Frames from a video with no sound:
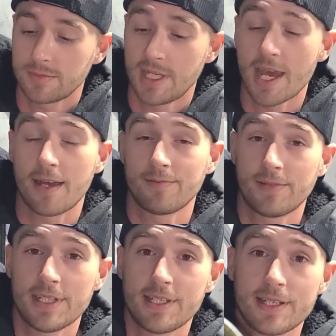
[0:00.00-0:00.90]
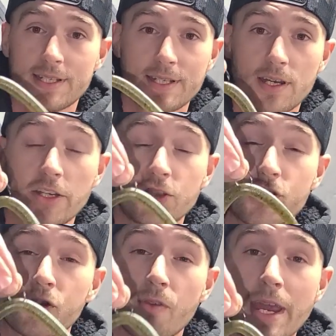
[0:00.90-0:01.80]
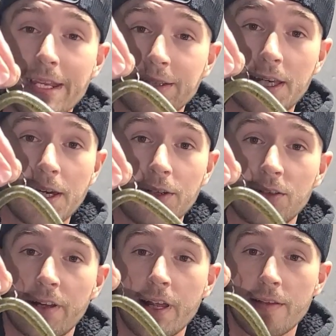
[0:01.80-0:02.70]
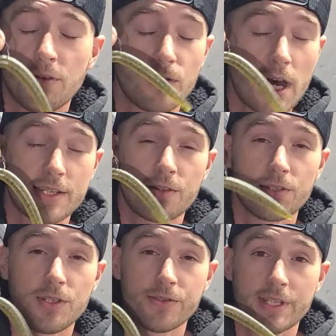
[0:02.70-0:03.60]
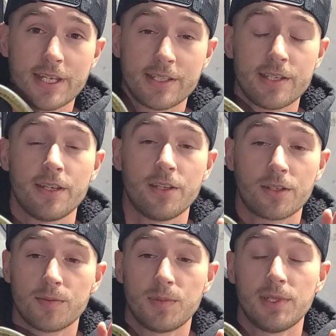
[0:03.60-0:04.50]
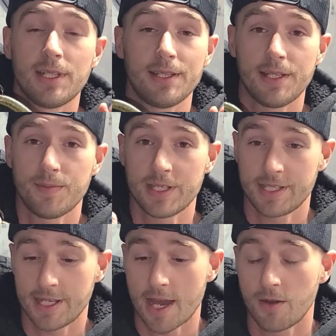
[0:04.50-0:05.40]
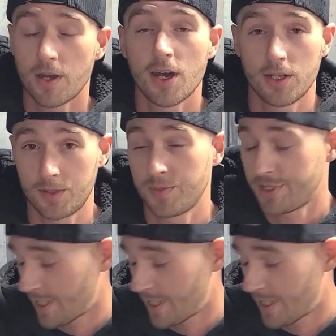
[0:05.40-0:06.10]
yeah, this is a straight killer. If you guys don't use this, you're completely missing out, 100%.